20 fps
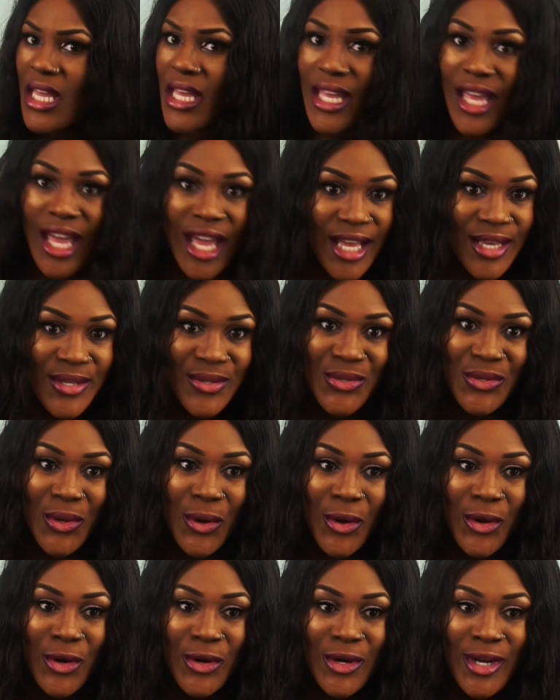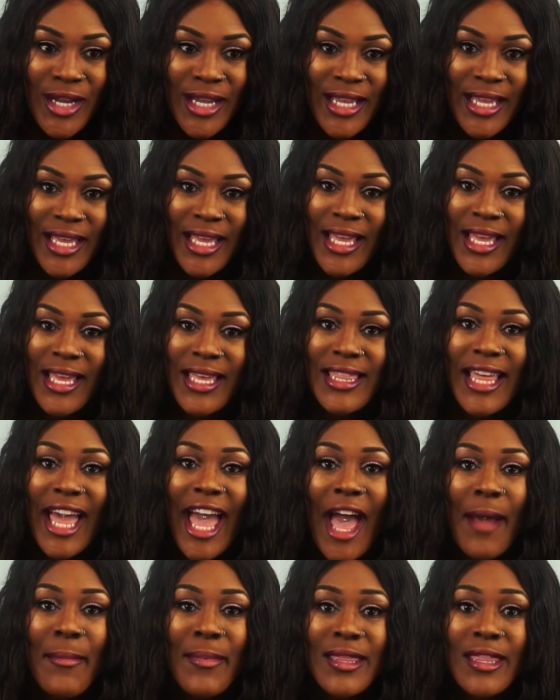Yeah, so that
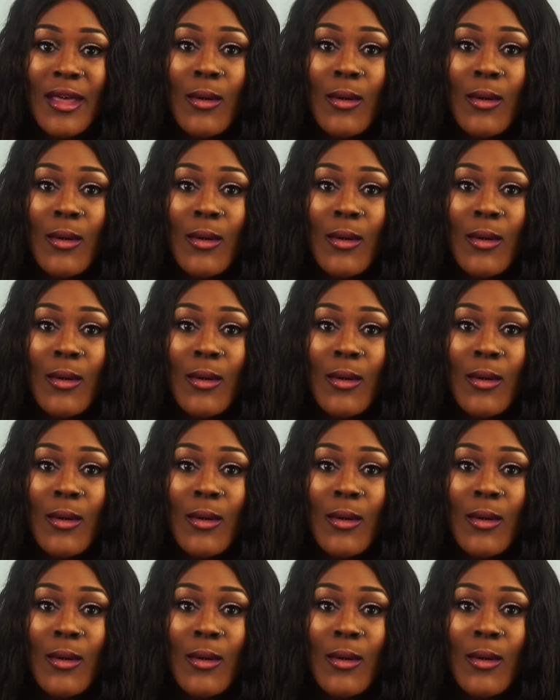happened.